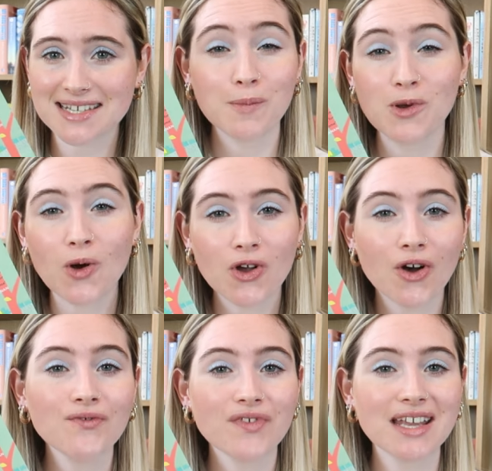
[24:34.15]
I'm not
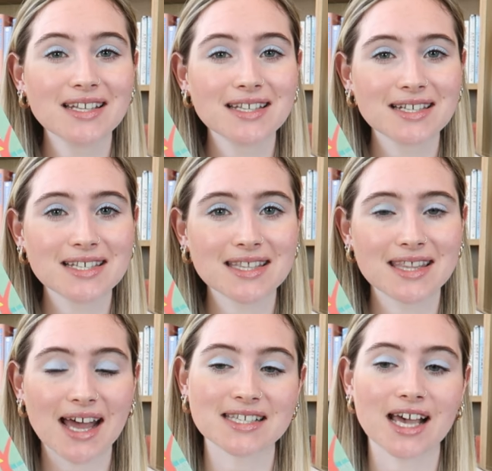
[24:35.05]
convinced
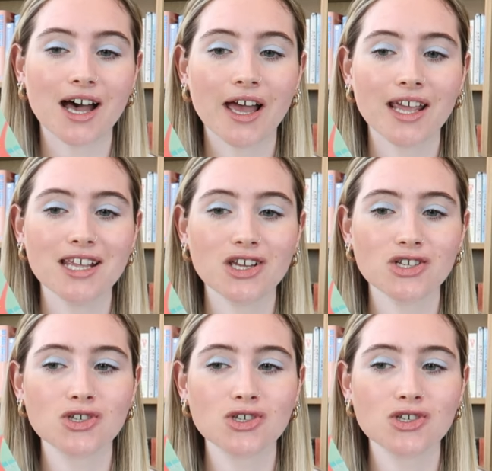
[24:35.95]
that I